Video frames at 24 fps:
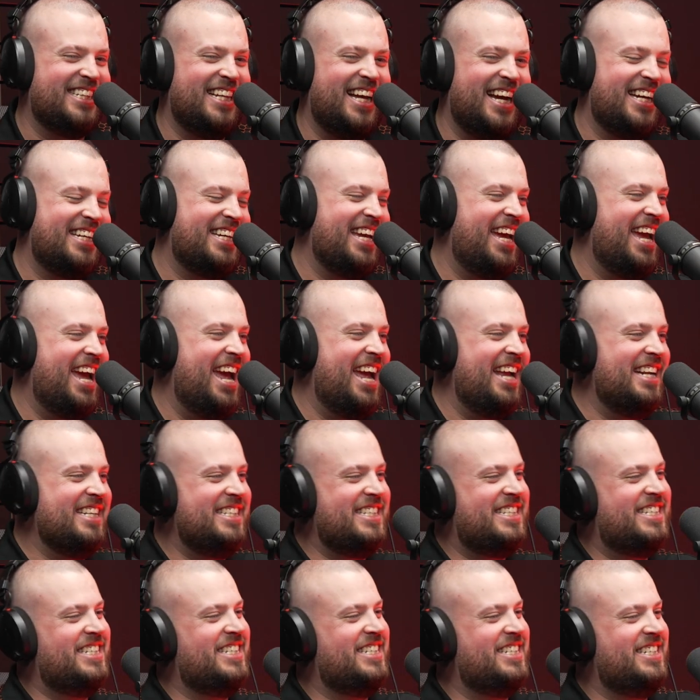Like,
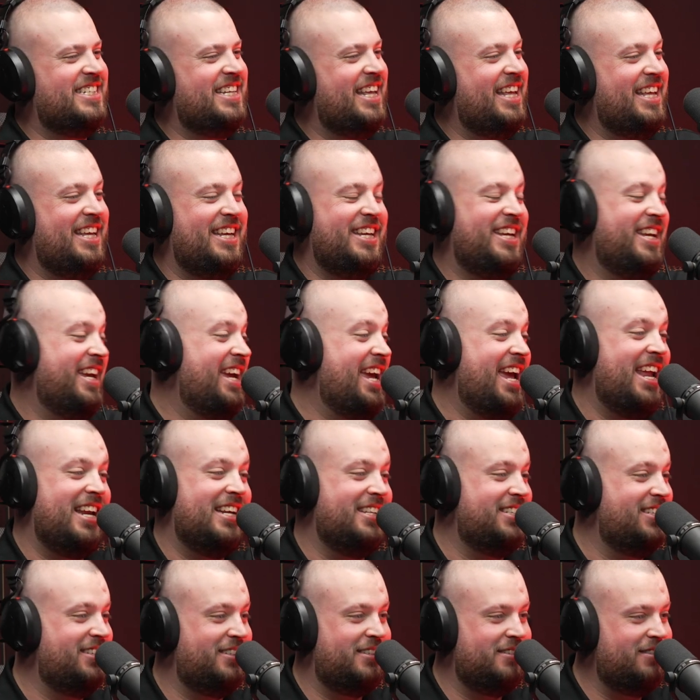and
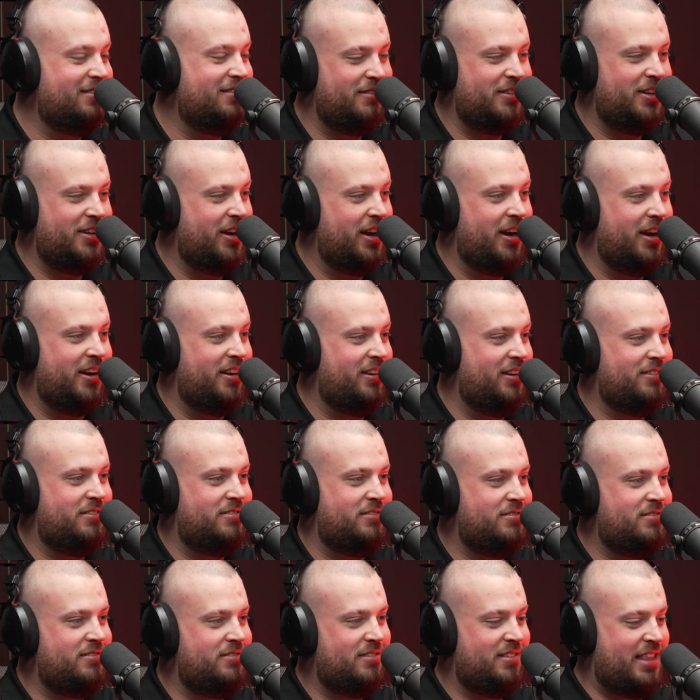you know,
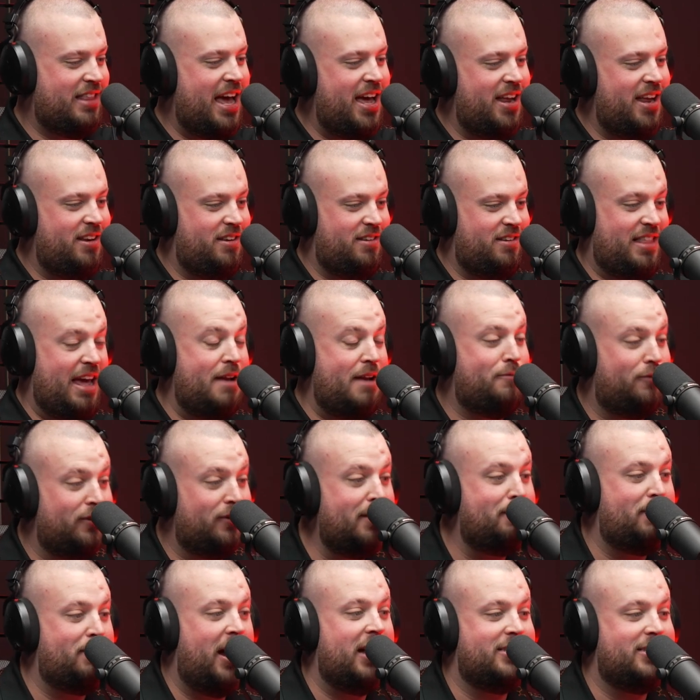that
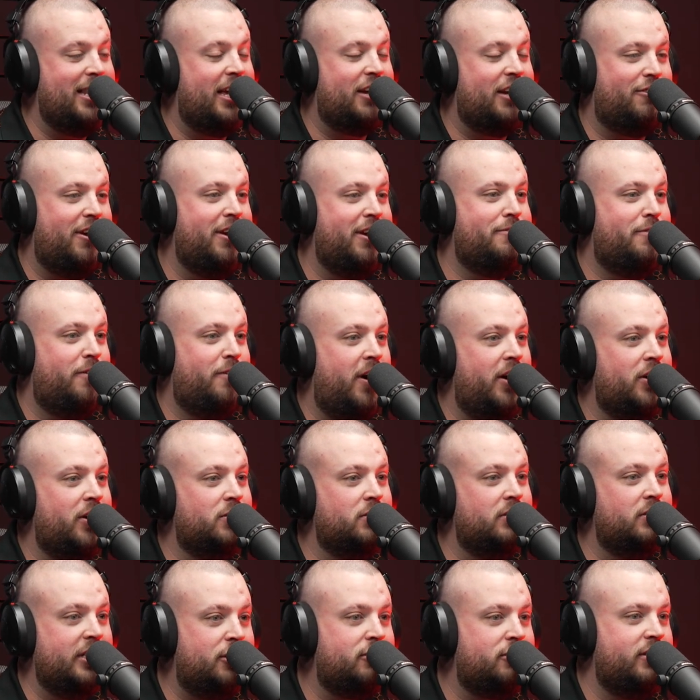flick pass in that grand
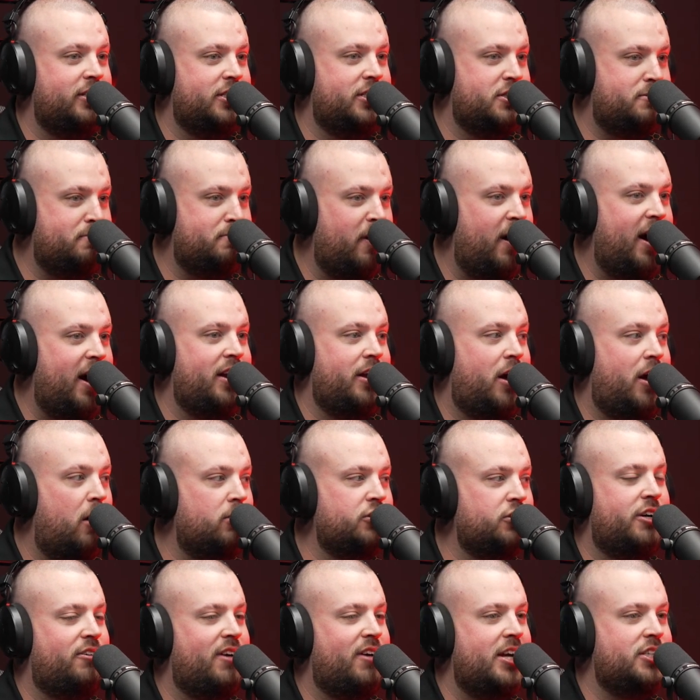final literally inspired a whole
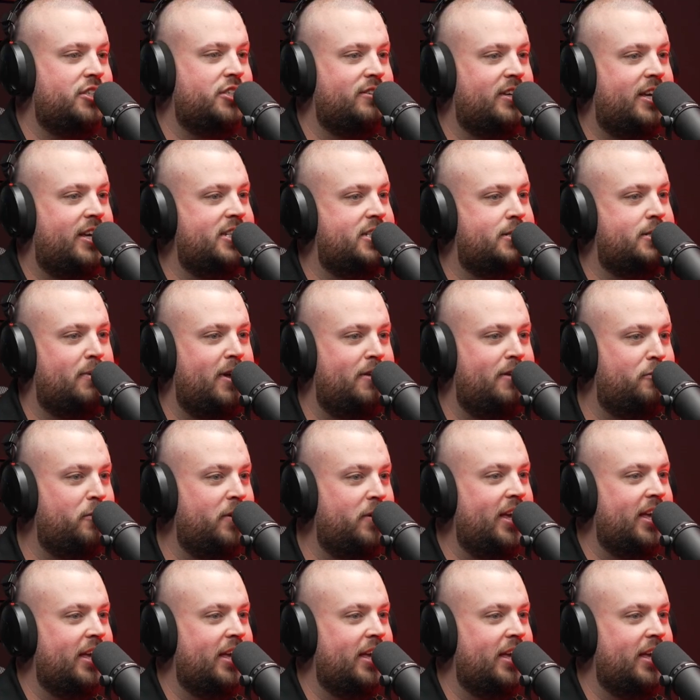generation of kids to play footy.